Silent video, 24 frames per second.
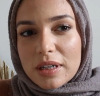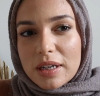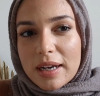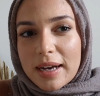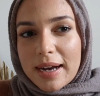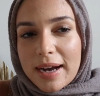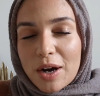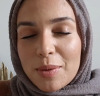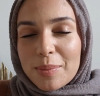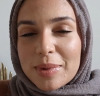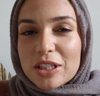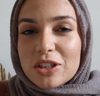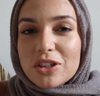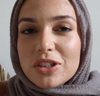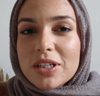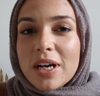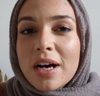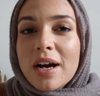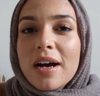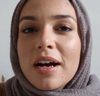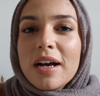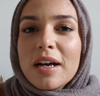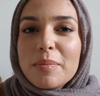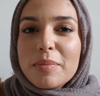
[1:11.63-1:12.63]
how much
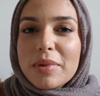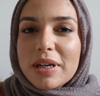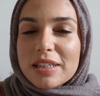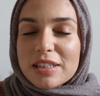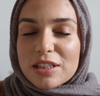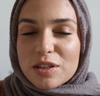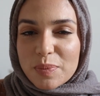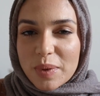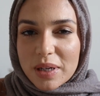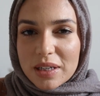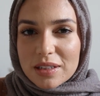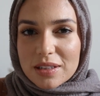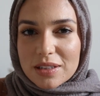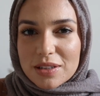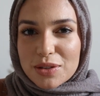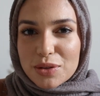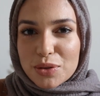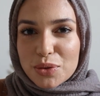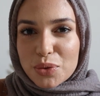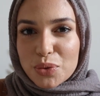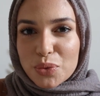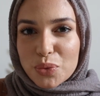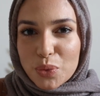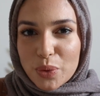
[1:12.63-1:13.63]
time I spent
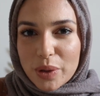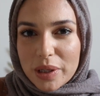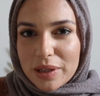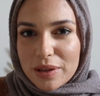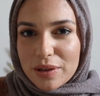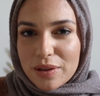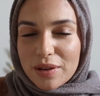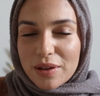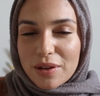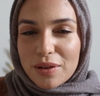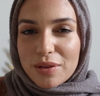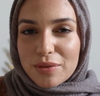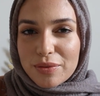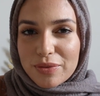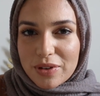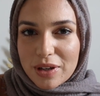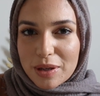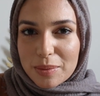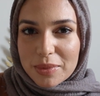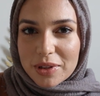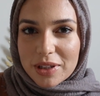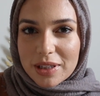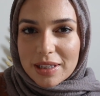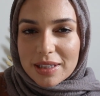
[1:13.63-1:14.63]
with the
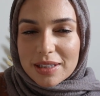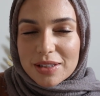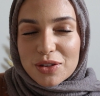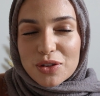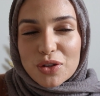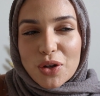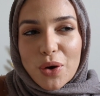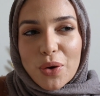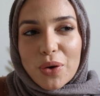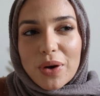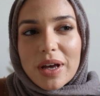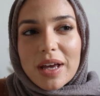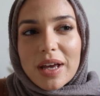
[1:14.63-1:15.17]
family. So